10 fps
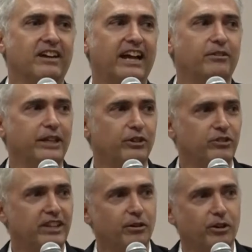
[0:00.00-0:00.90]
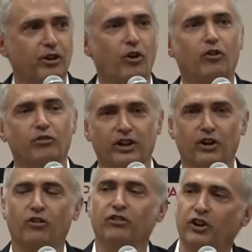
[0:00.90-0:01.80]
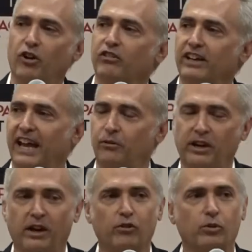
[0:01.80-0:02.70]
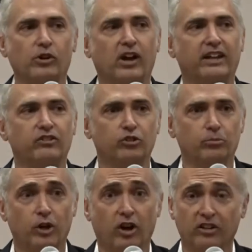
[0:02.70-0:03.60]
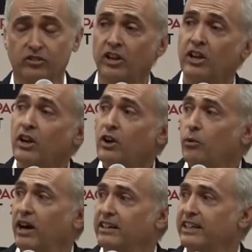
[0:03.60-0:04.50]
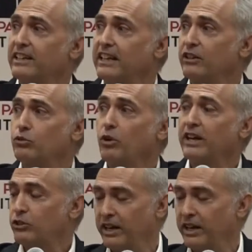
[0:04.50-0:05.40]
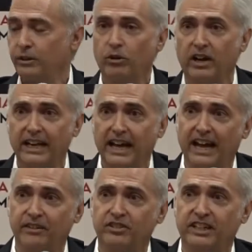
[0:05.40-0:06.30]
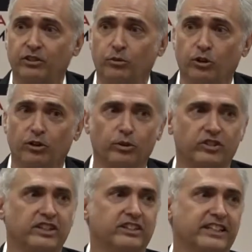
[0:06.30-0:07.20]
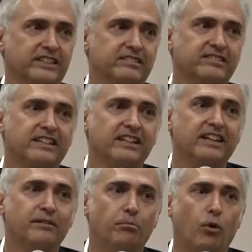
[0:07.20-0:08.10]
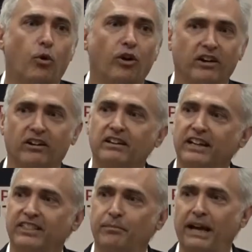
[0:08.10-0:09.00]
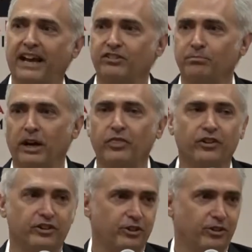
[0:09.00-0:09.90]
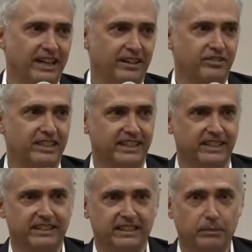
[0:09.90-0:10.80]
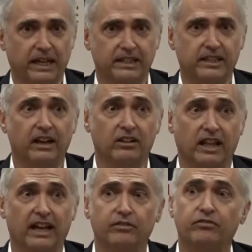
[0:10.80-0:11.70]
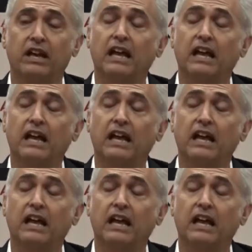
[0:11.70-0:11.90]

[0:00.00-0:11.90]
right? We use that word over and over and over again whenever we're on Zoom calls. Well, in 2021, I've seen the word resilience more in the past month or two than I've seen in my entire life.